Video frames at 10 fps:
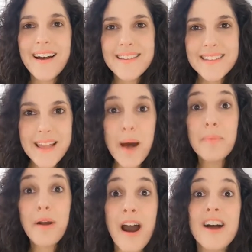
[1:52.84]

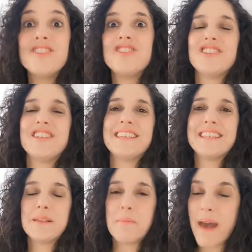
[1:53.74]

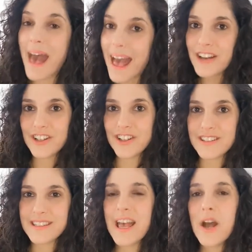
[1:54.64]
subconscious
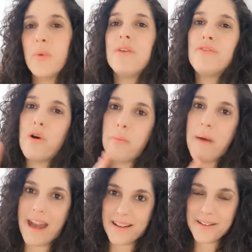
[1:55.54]
patterns, we fall
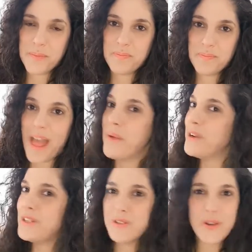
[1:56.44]
back. And we
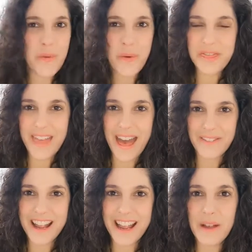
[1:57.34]
do not want that,
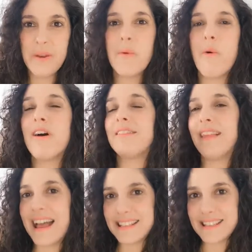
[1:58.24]
right? We want
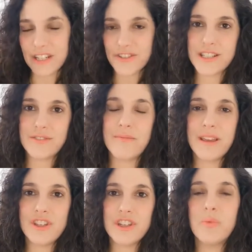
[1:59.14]
lasting
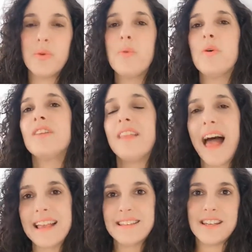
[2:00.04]
transformation. We want
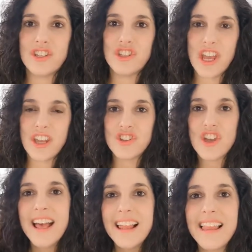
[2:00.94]
lasting change,
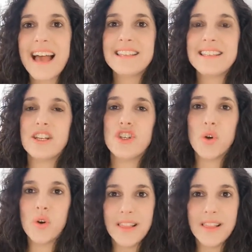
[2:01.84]
lasting joy,